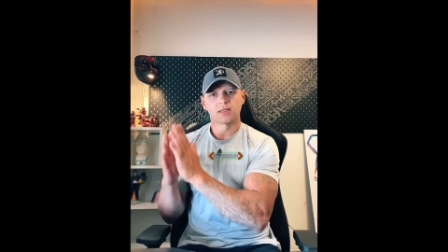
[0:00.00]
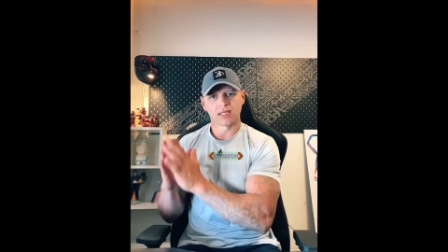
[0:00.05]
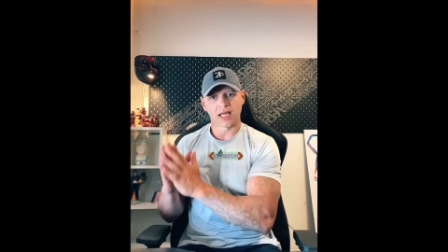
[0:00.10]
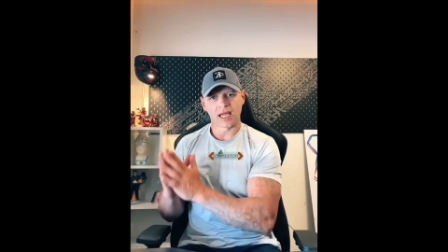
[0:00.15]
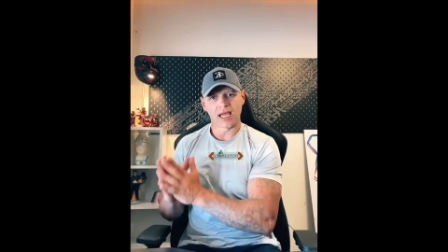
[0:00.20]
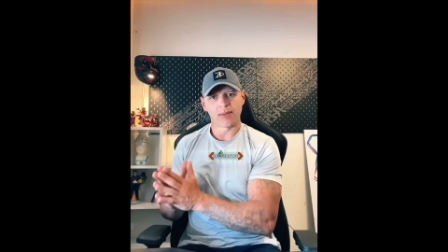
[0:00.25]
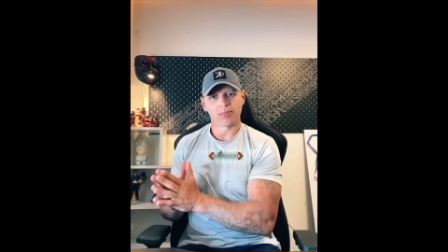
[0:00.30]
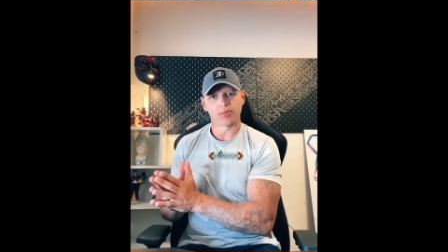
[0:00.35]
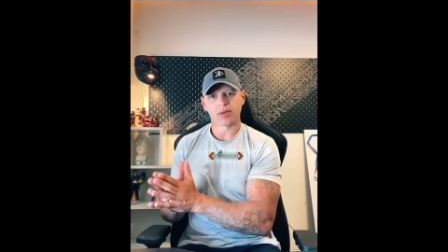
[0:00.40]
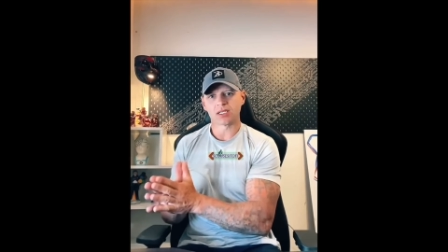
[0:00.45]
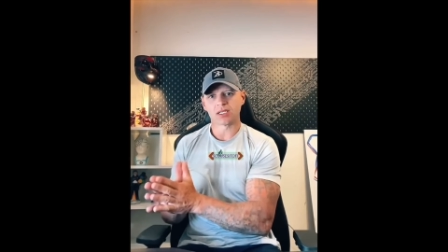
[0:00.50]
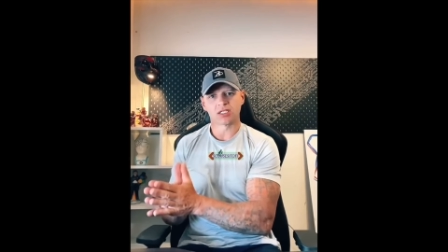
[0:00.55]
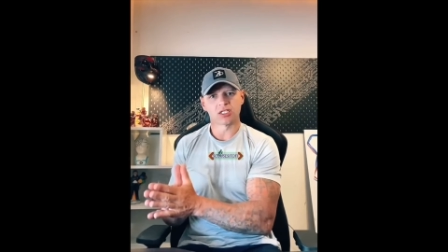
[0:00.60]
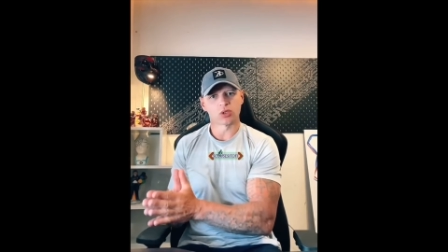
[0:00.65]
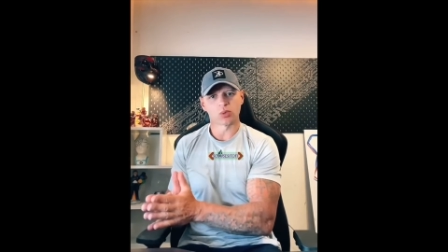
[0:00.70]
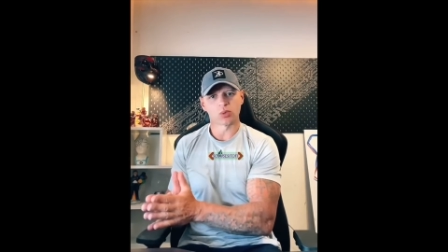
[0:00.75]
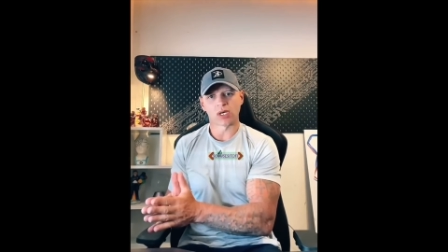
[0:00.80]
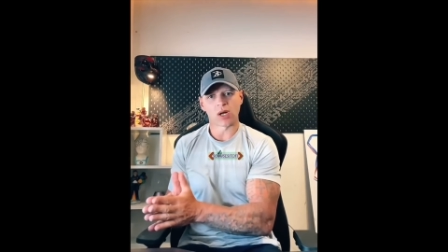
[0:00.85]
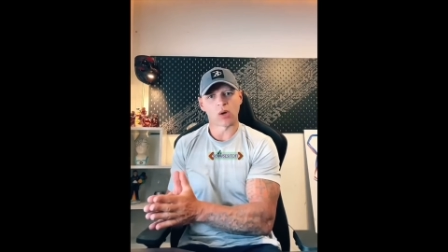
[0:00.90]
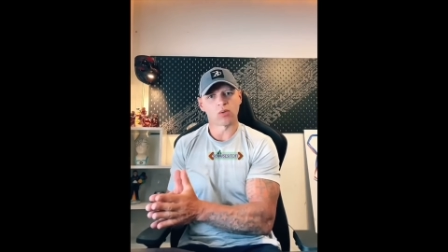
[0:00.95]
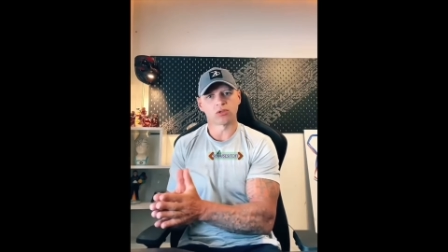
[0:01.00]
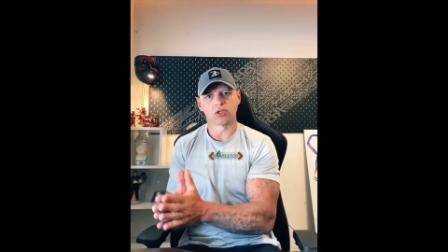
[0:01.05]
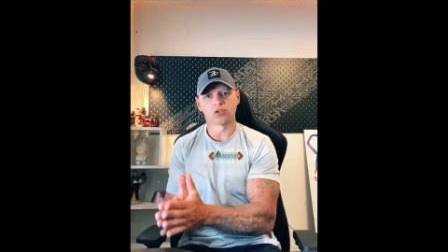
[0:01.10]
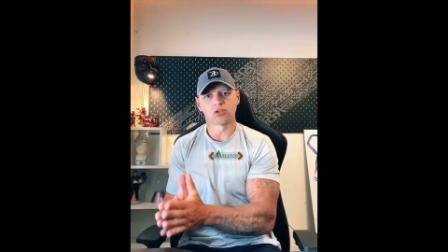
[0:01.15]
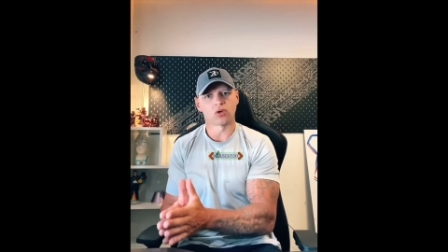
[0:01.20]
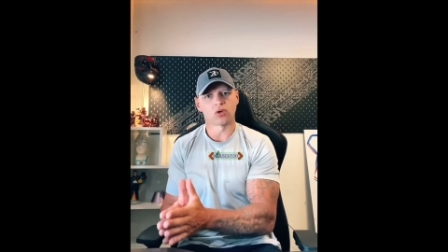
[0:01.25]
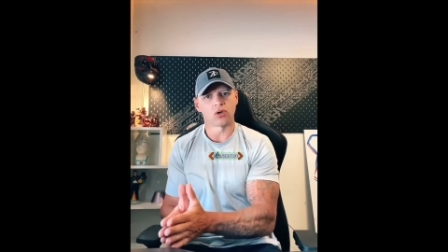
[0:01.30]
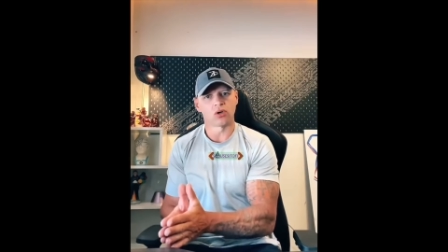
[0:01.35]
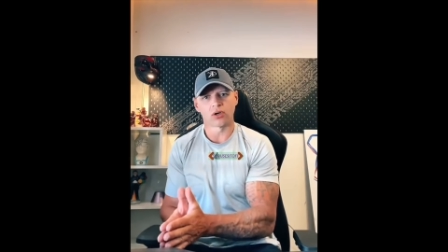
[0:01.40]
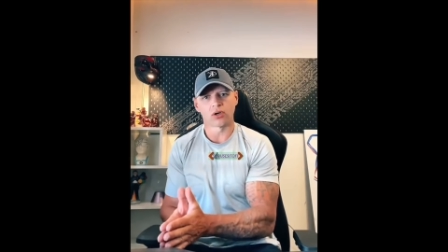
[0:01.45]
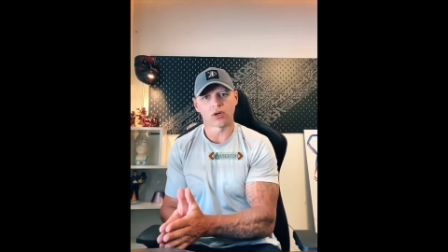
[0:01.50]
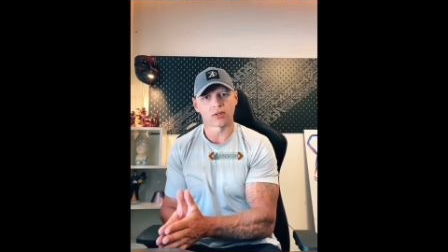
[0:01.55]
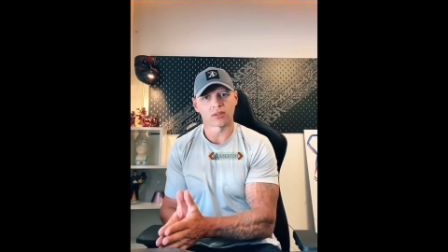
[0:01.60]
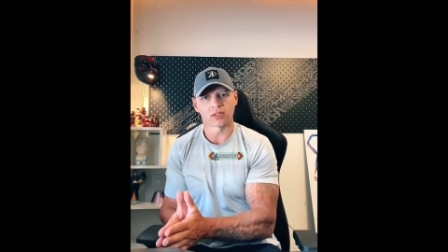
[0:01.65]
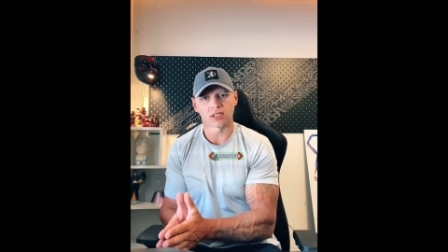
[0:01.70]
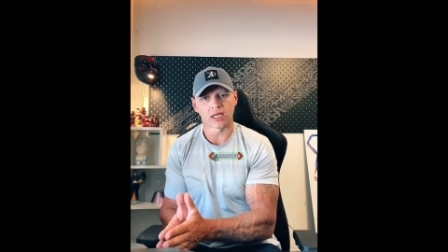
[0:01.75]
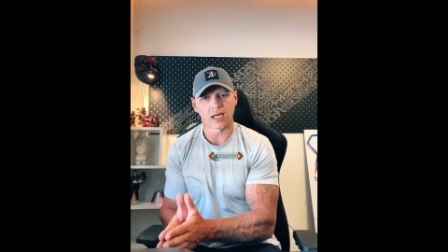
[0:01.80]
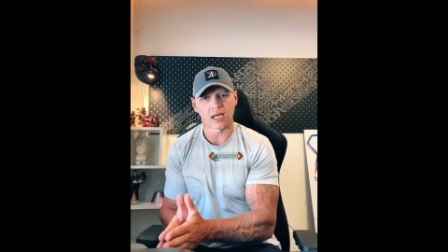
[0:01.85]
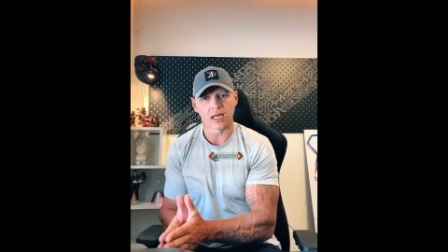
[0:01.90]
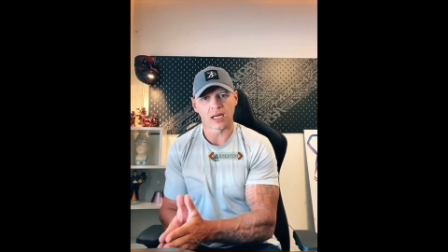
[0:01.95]
Their prisoners were out the door on
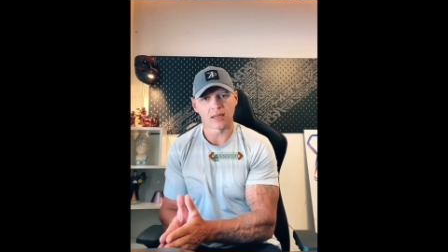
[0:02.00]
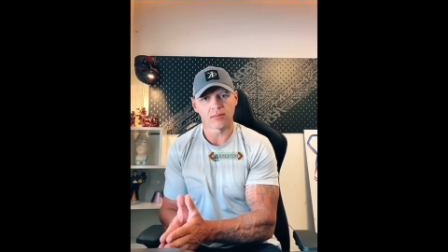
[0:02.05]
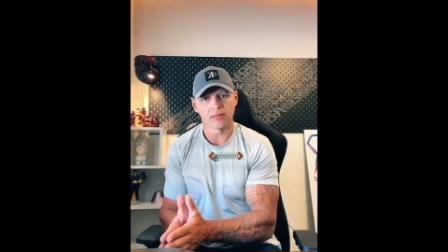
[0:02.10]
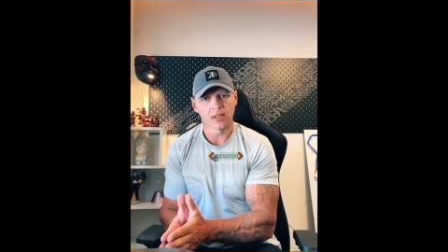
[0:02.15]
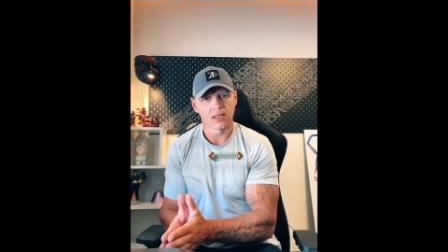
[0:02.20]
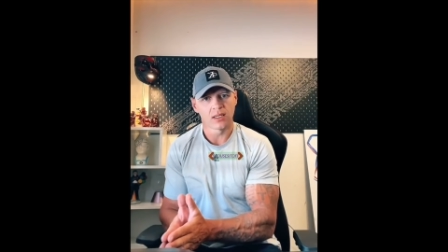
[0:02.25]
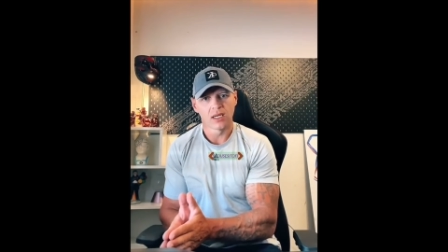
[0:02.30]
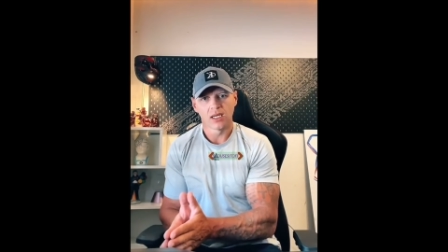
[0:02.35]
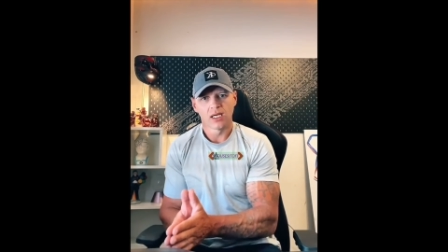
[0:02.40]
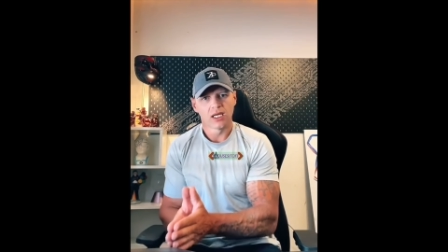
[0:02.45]
time,